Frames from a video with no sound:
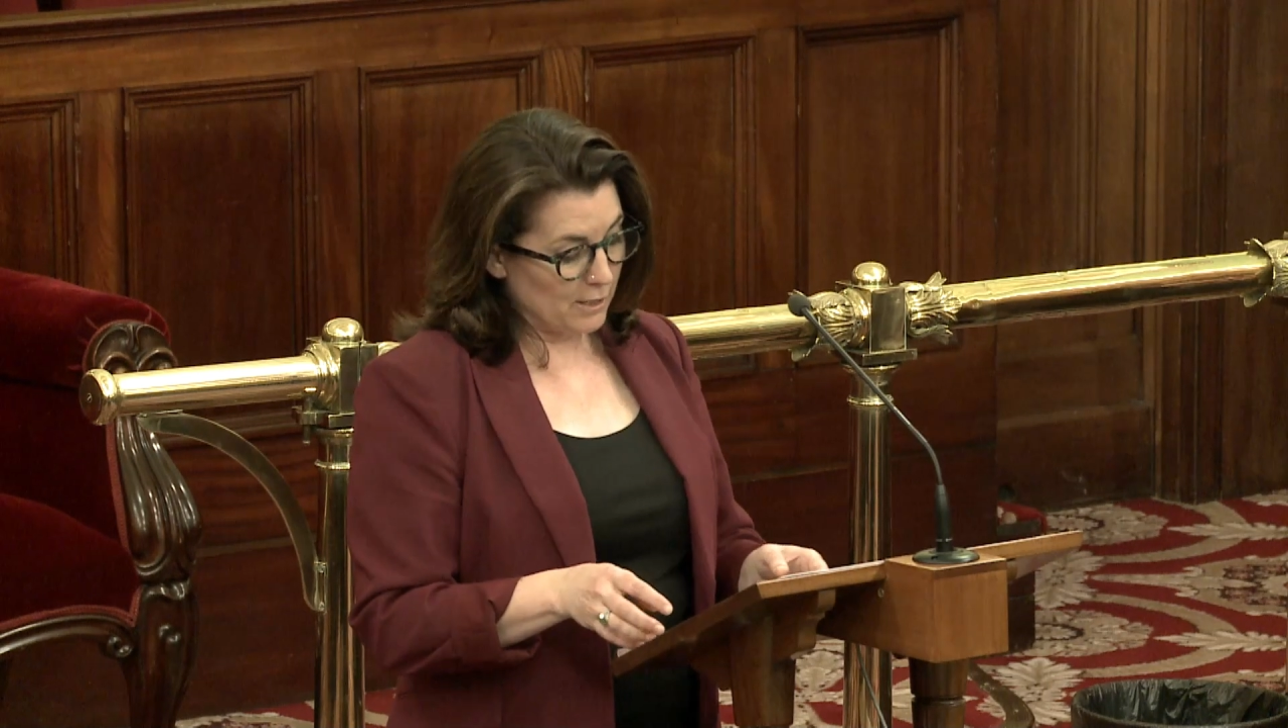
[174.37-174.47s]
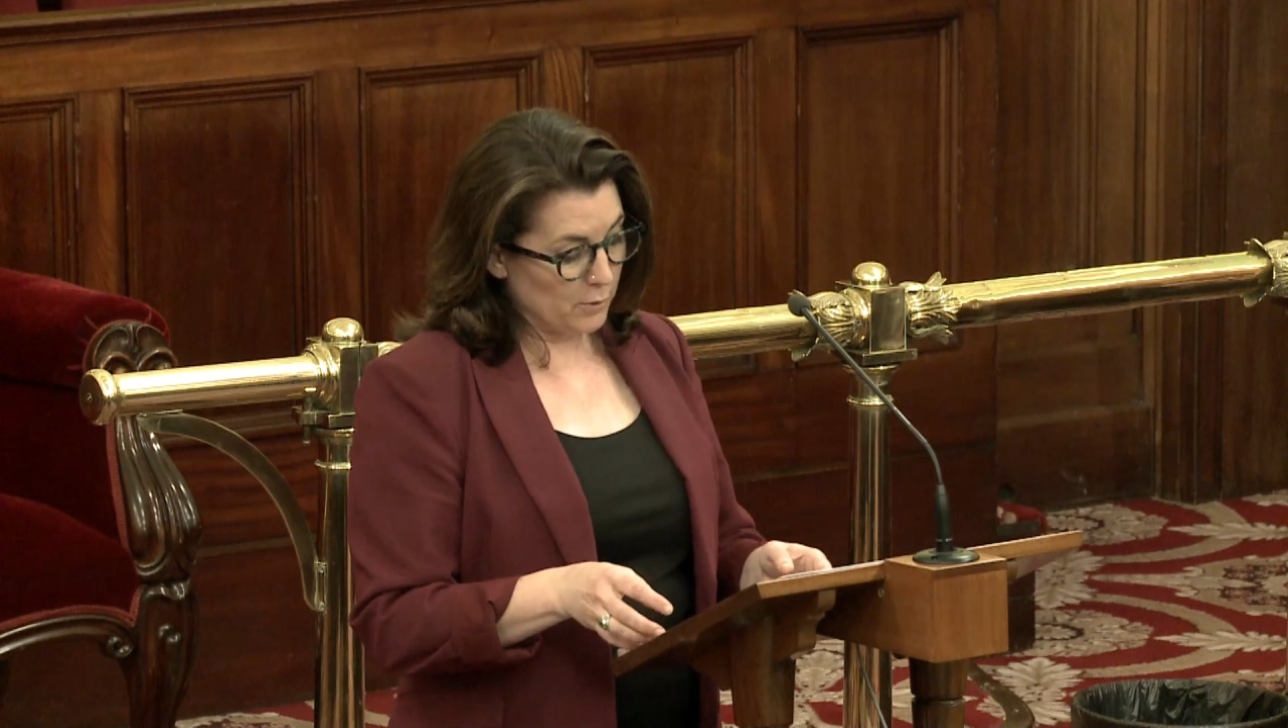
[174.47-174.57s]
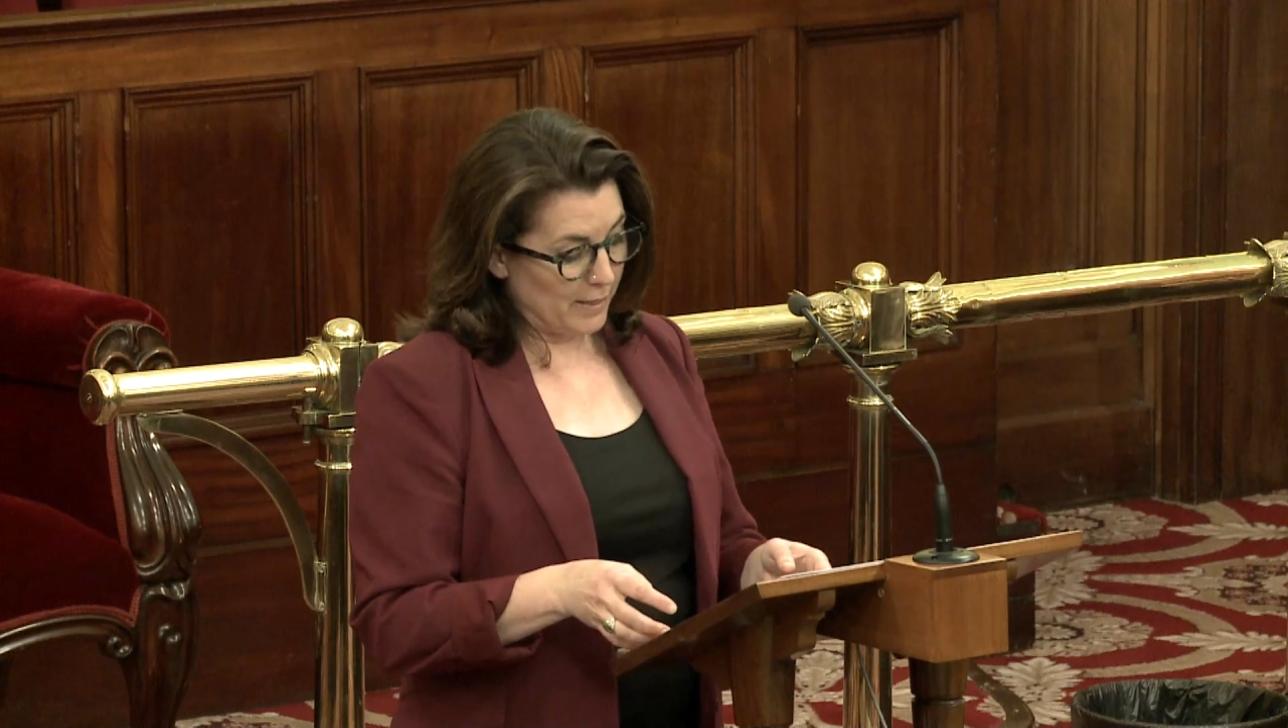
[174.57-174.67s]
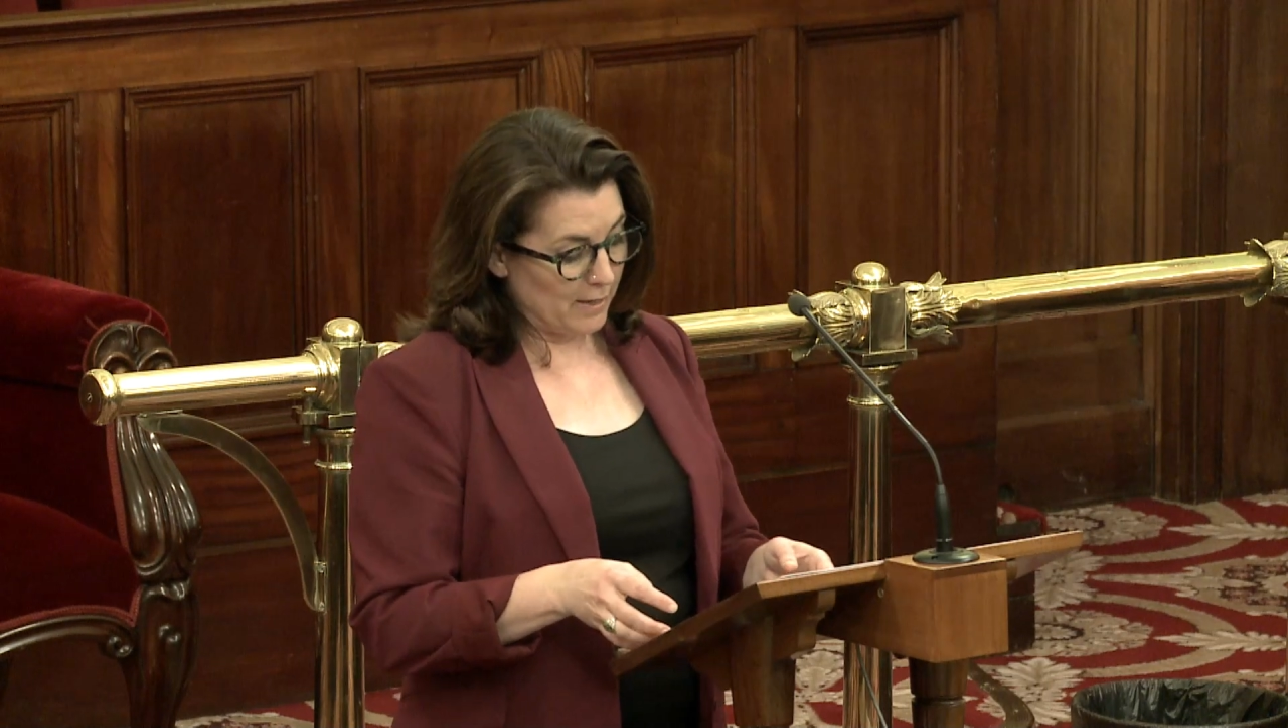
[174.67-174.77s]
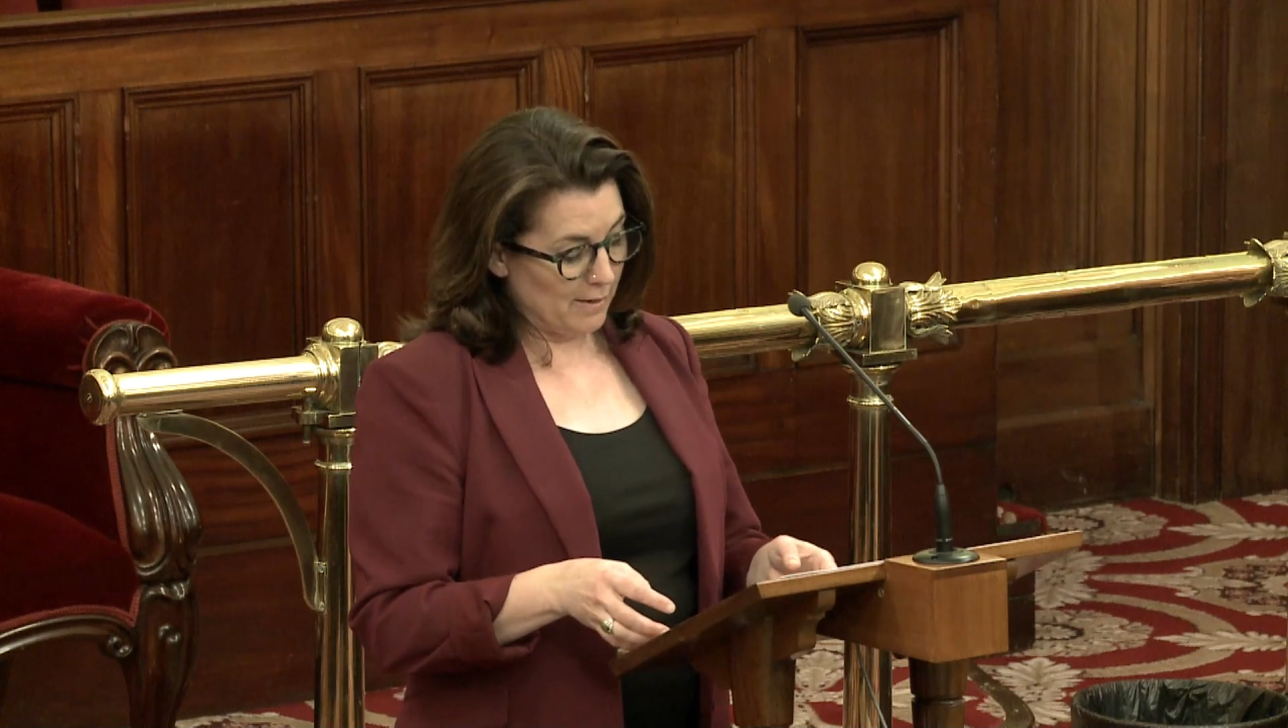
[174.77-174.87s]

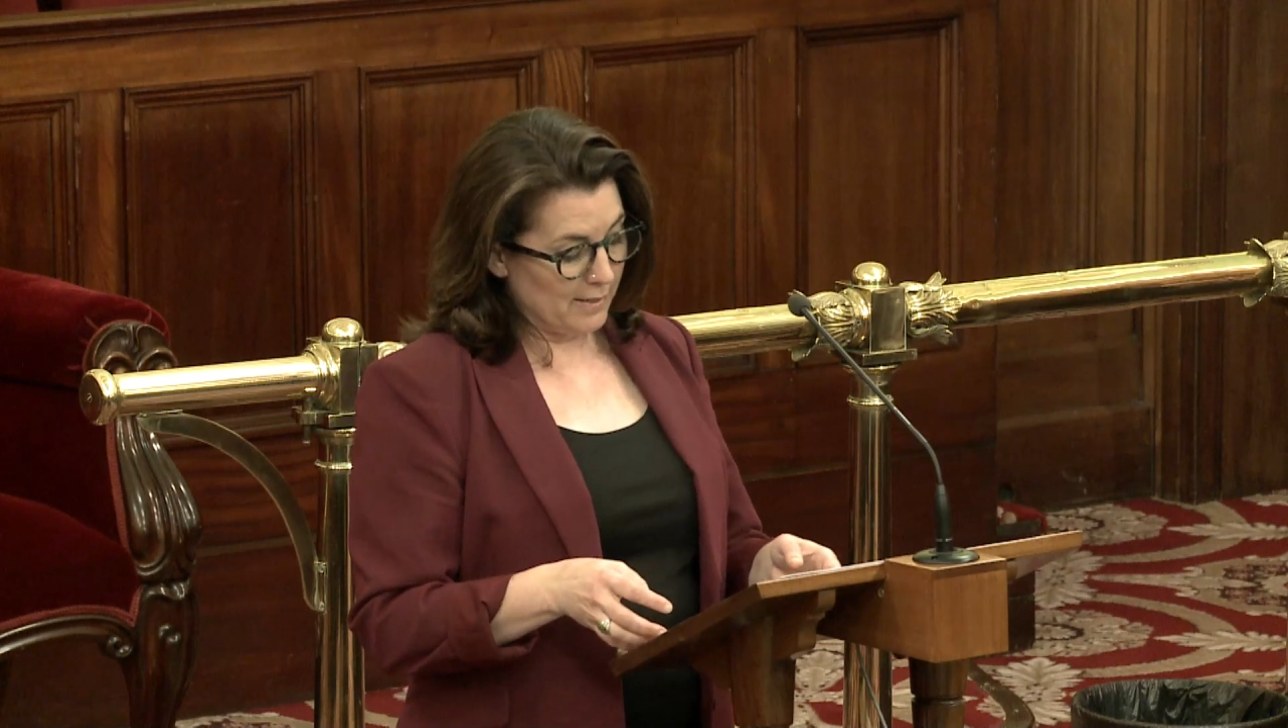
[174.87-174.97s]
29,